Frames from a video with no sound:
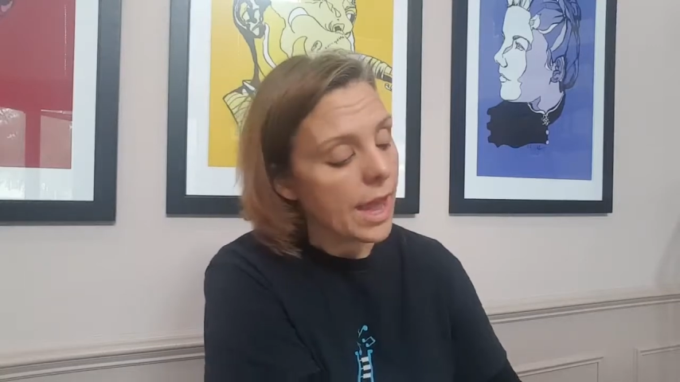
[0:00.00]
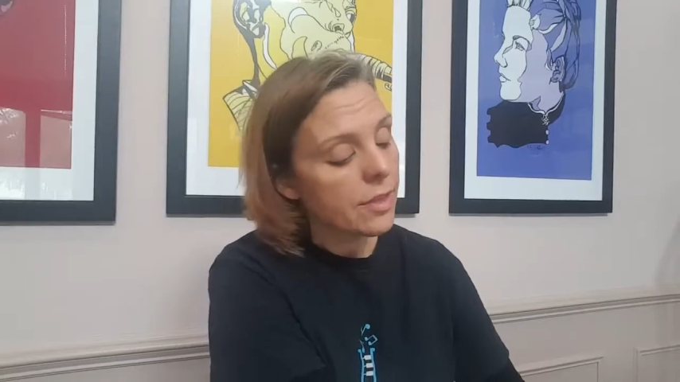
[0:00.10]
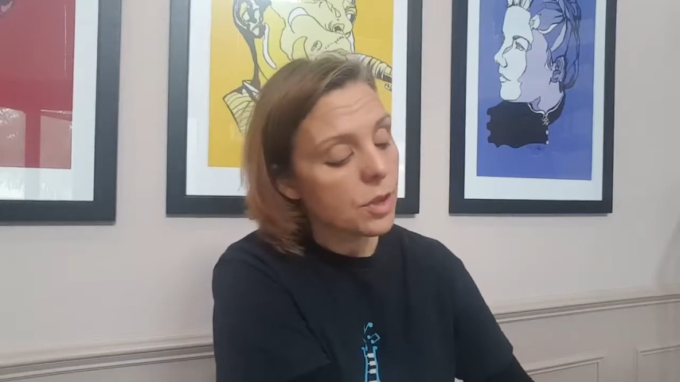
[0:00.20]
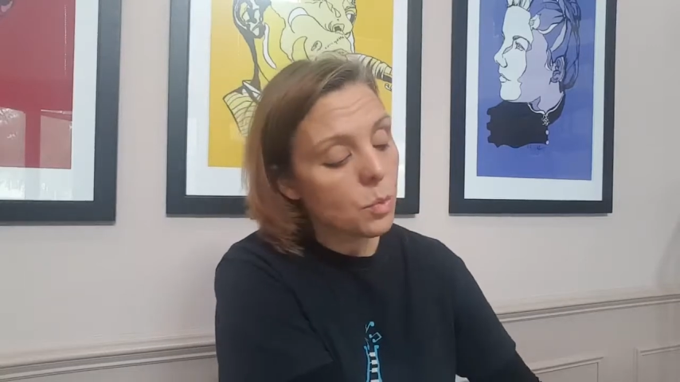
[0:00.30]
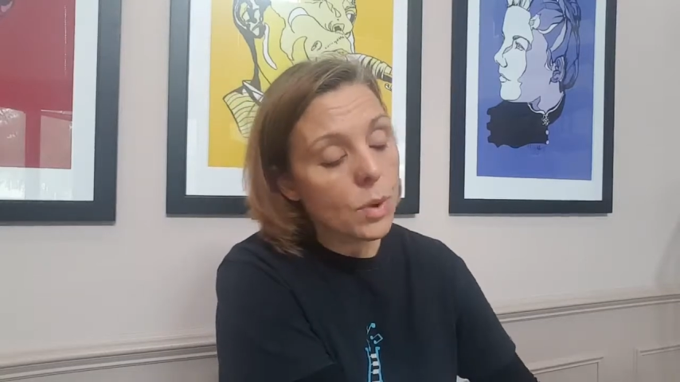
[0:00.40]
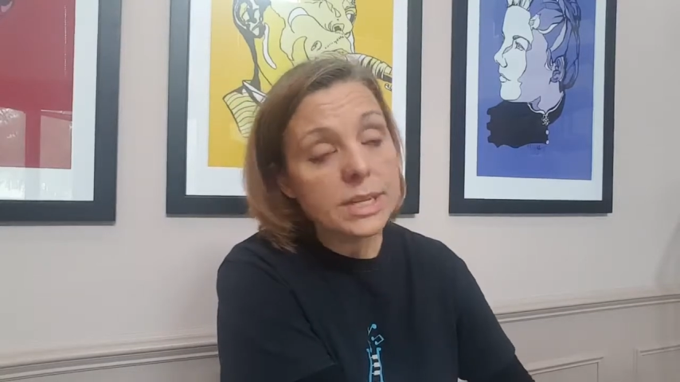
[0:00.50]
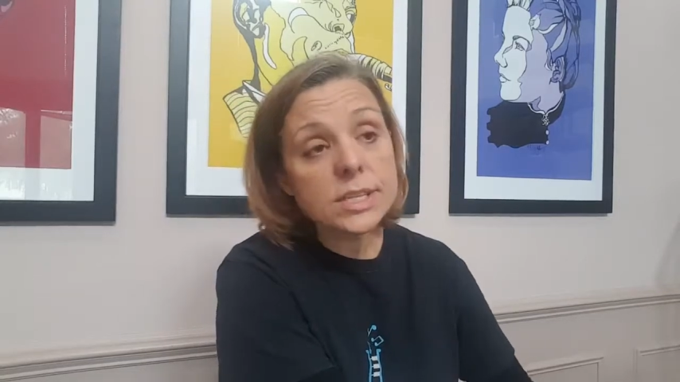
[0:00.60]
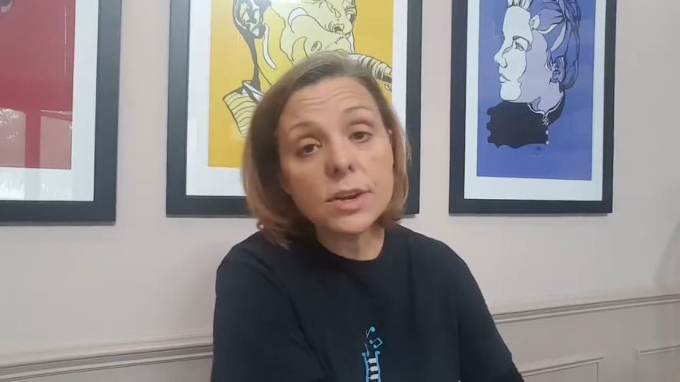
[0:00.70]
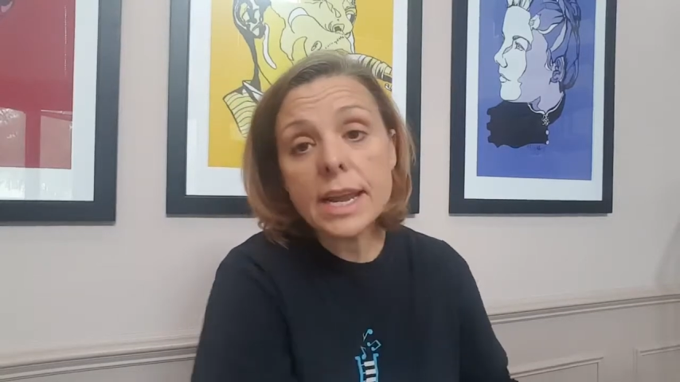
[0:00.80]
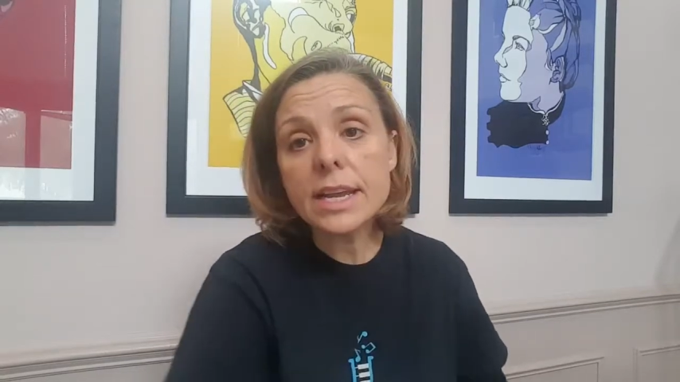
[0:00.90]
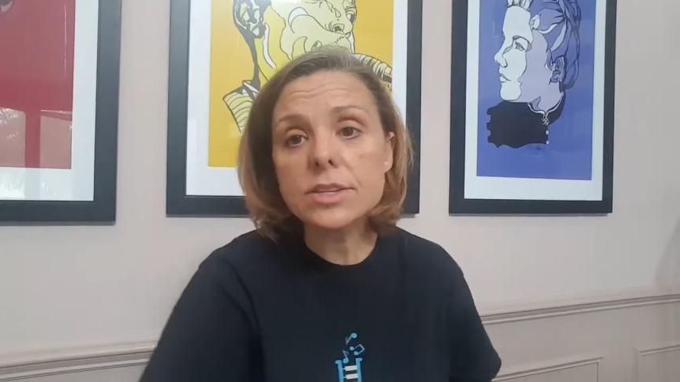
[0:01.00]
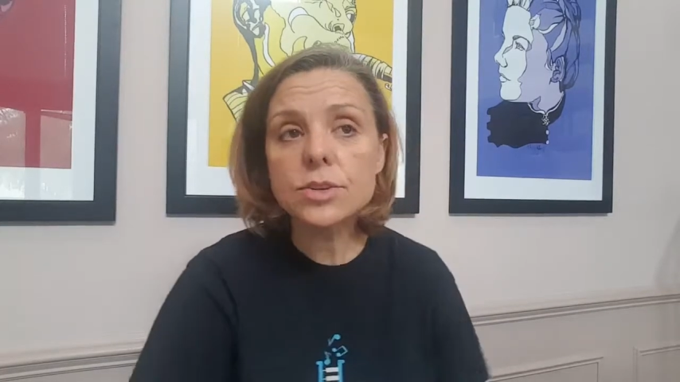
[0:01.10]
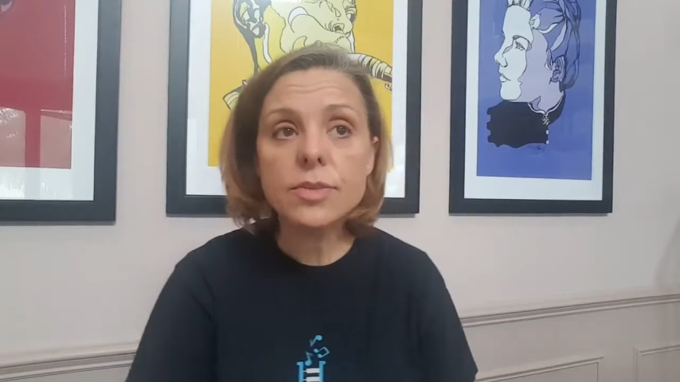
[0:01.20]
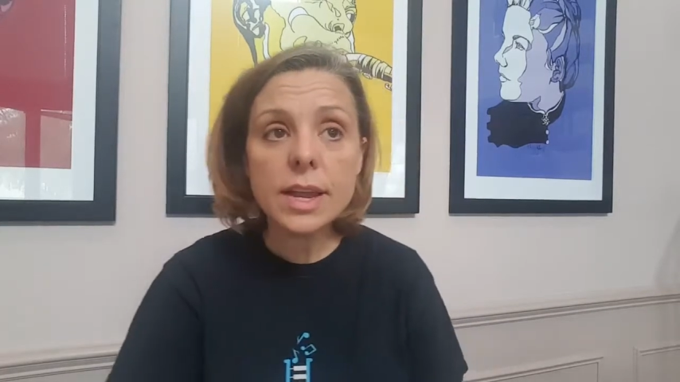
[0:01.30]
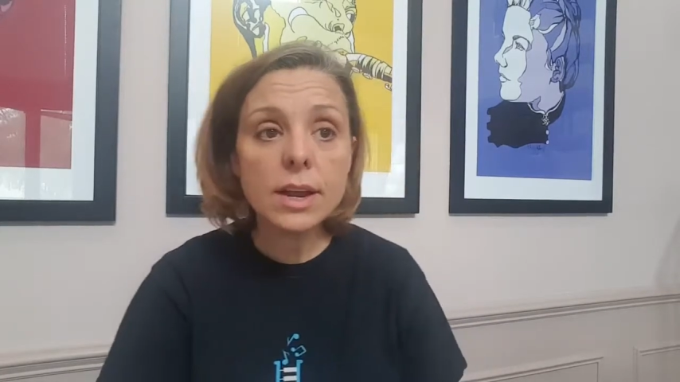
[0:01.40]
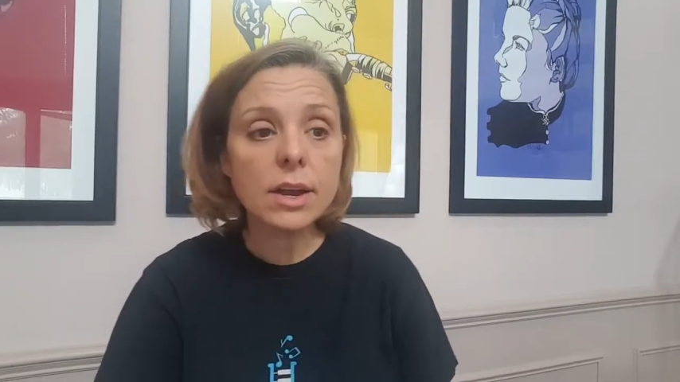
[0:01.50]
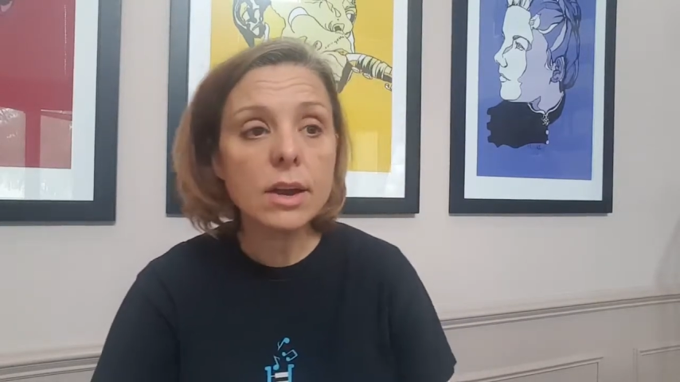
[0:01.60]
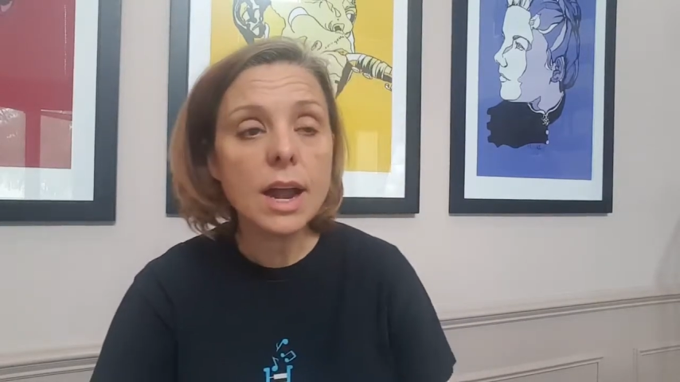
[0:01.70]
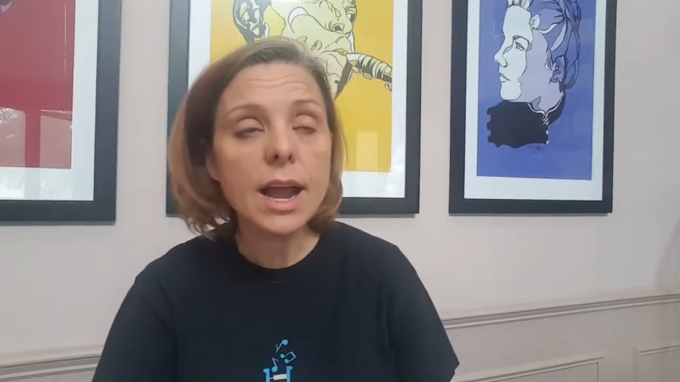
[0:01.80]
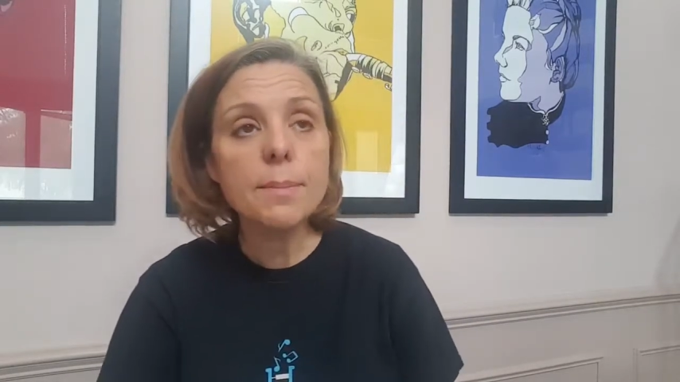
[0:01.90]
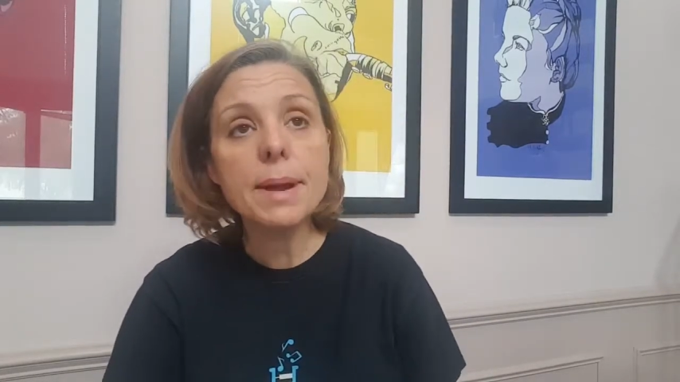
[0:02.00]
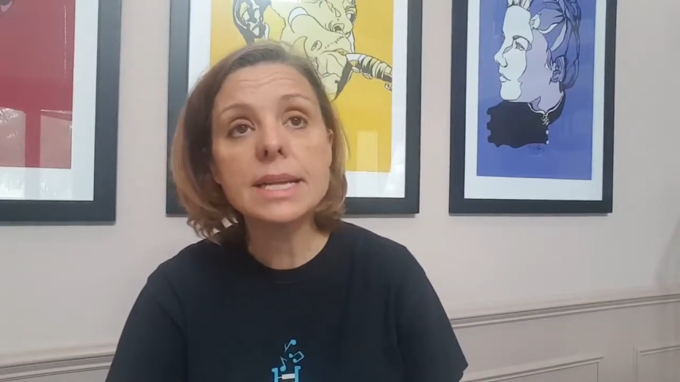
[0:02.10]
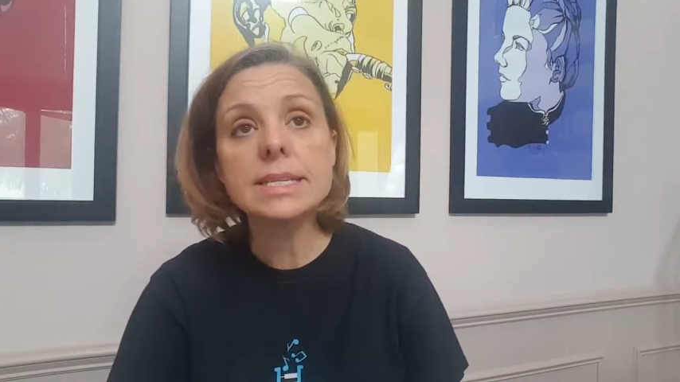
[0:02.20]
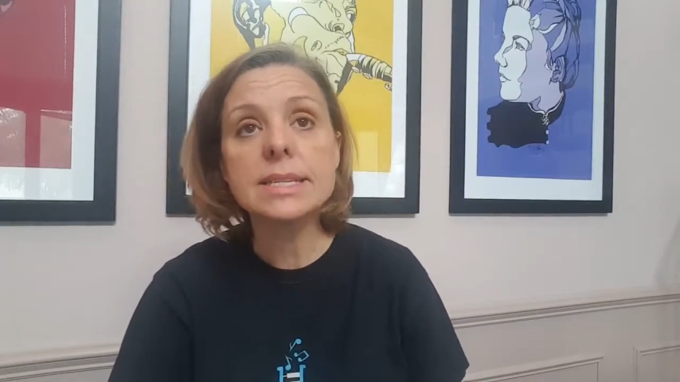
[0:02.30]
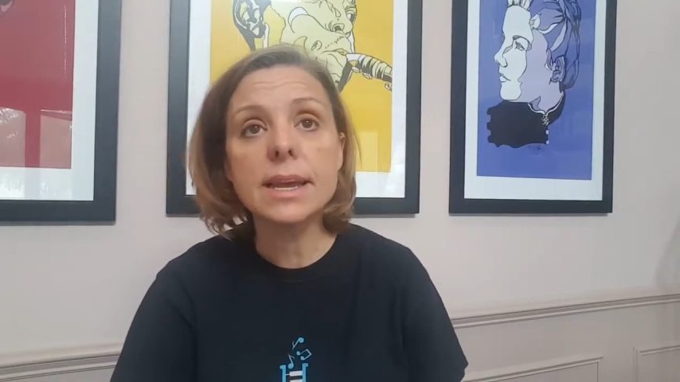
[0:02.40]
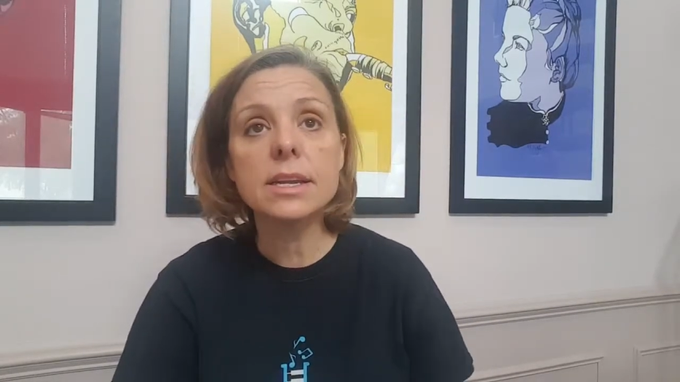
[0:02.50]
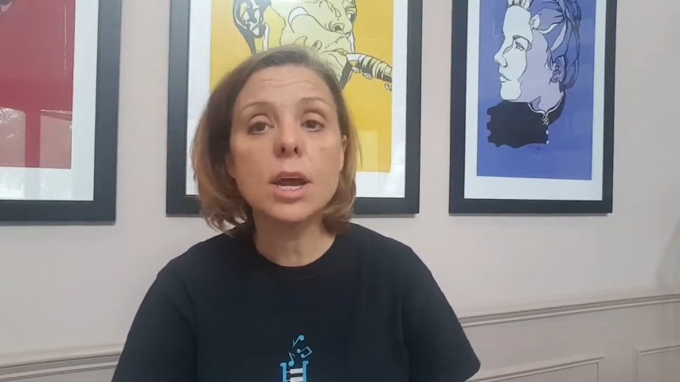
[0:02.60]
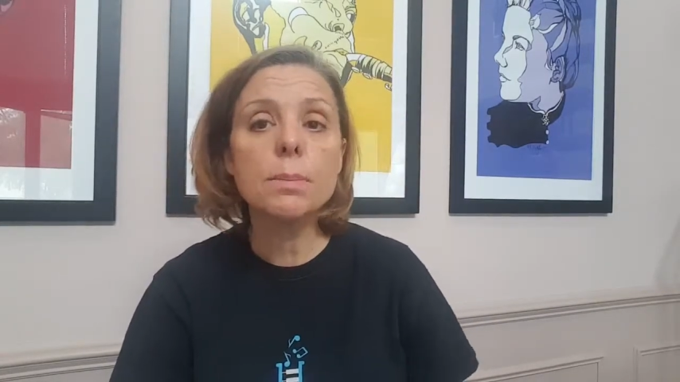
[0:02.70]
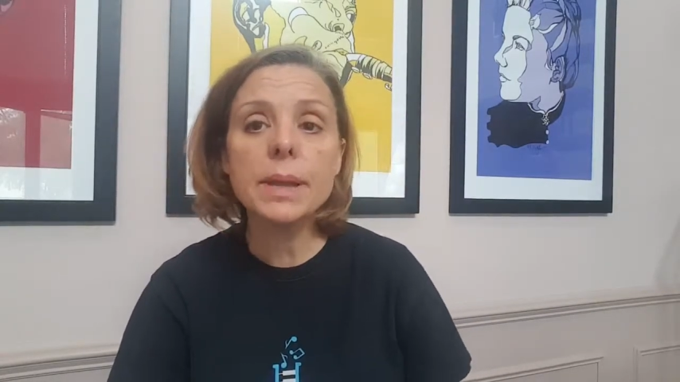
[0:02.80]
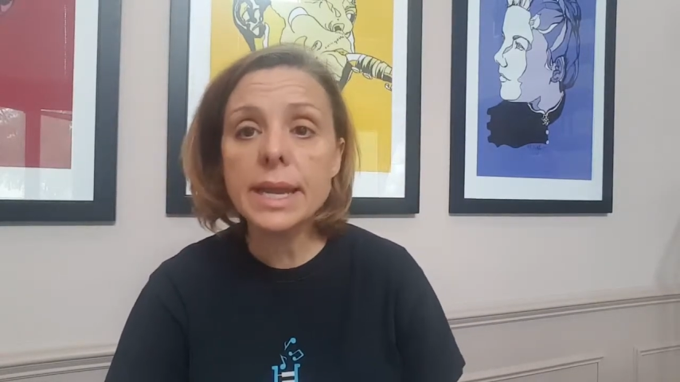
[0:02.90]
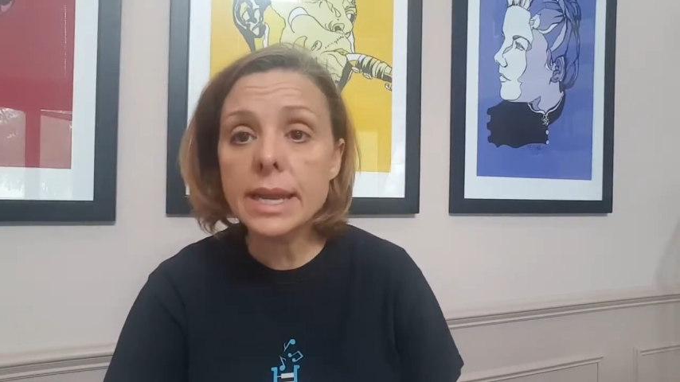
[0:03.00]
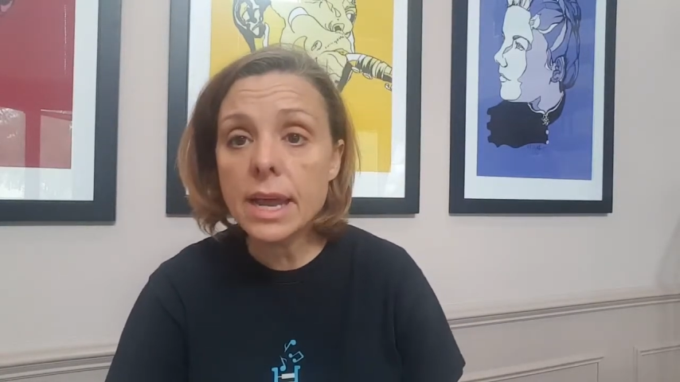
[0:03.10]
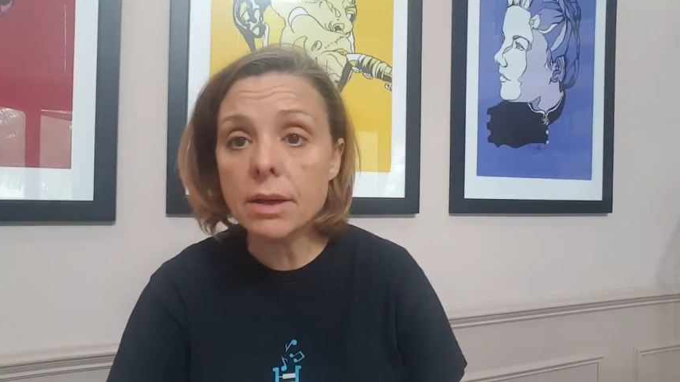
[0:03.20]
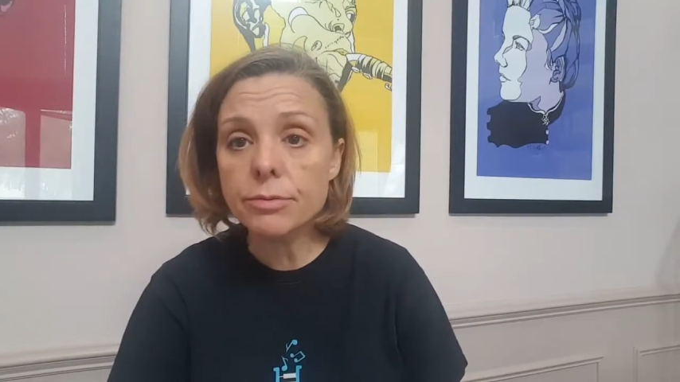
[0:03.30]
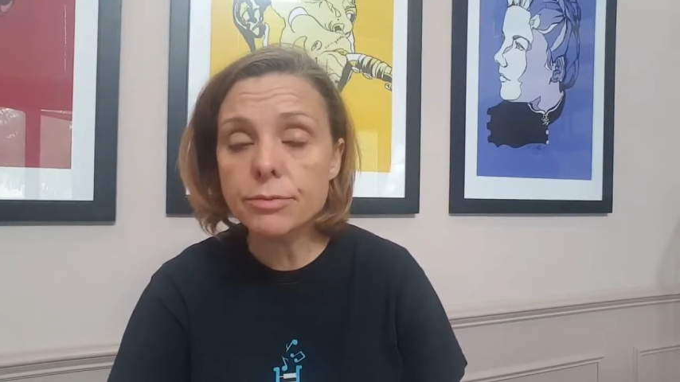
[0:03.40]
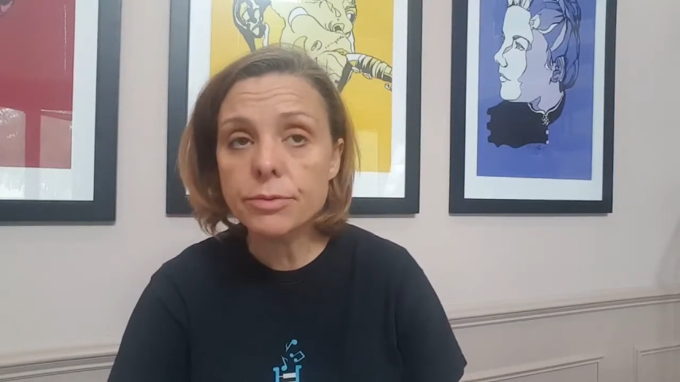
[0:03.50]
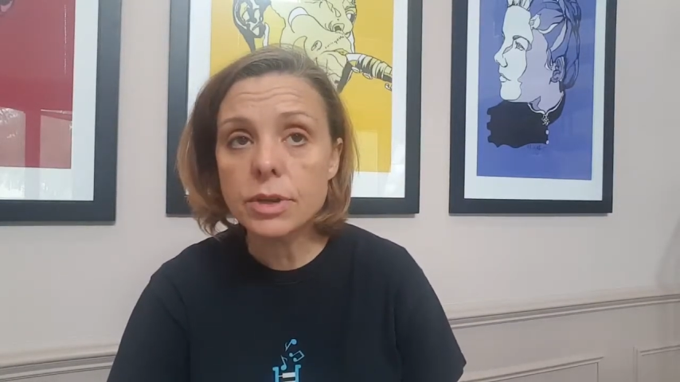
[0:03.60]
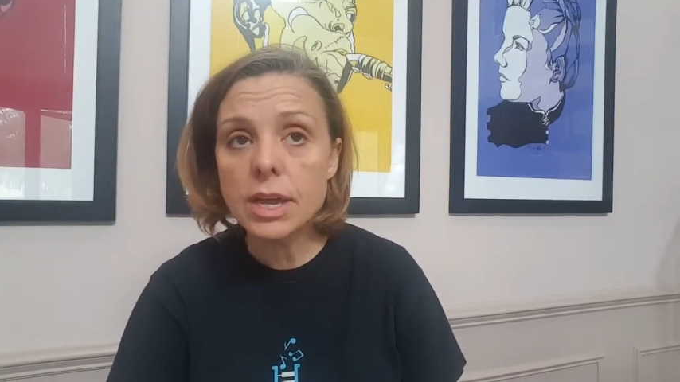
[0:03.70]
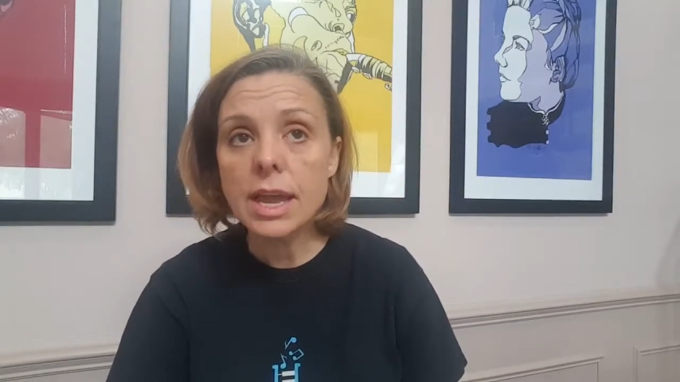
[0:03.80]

And then once their hands are there, I might say, now play an F.